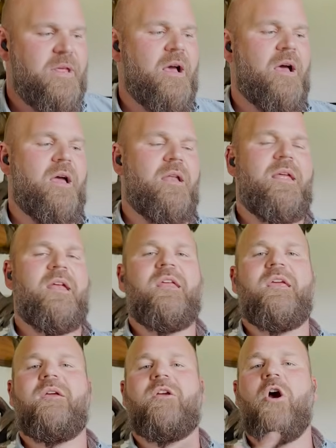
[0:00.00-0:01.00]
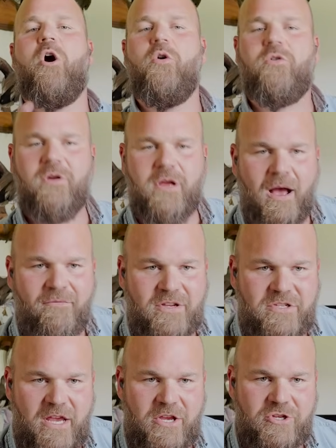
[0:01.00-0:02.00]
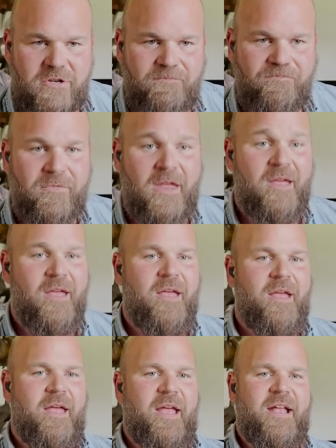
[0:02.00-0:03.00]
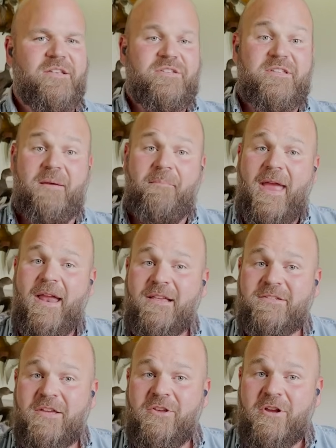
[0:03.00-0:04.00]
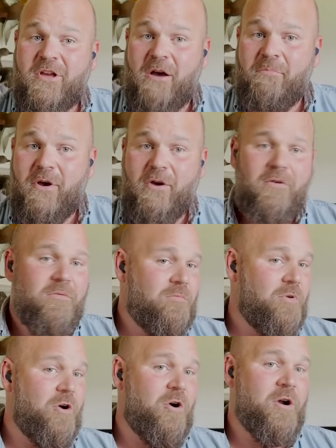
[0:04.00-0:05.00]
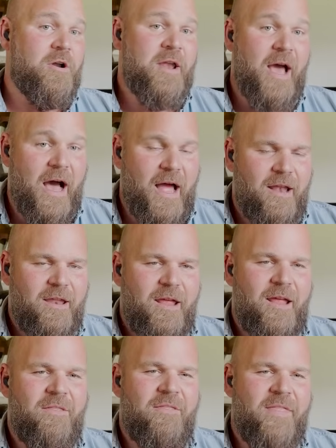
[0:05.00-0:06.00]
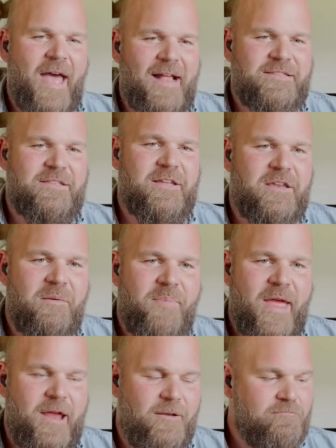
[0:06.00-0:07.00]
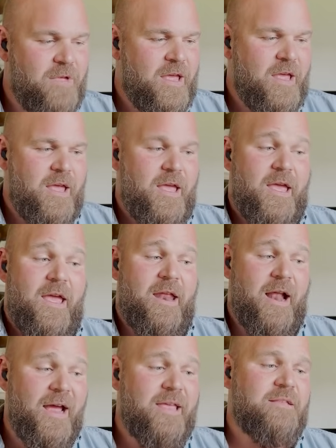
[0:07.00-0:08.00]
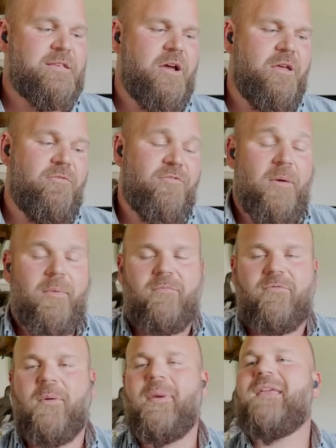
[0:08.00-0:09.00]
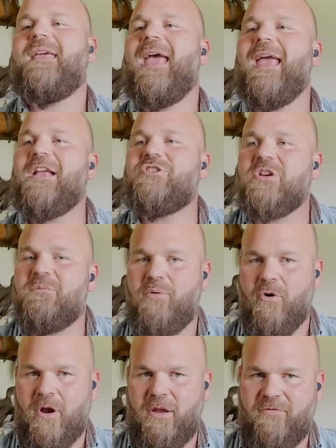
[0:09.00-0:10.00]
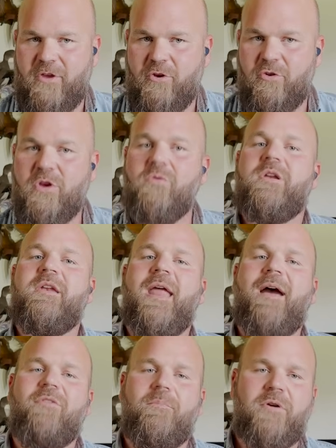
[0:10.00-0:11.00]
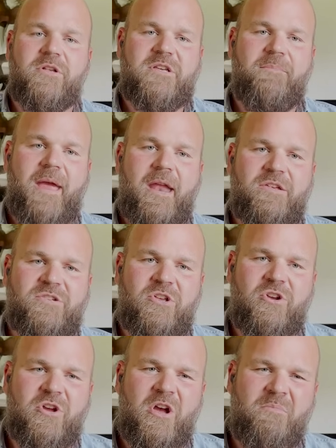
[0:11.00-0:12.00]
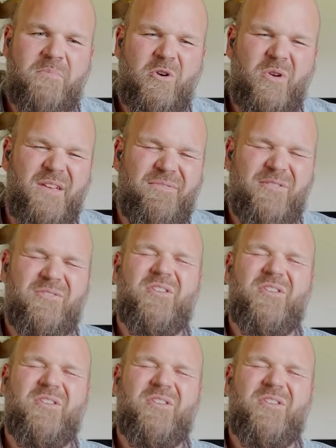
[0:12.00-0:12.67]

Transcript: beyond any okra conversation, it's tomatoes in your gumbo or not. And that's the debate. And I can tell you from a Cajun point of view, you would never put tomatoes in your gumbo. If you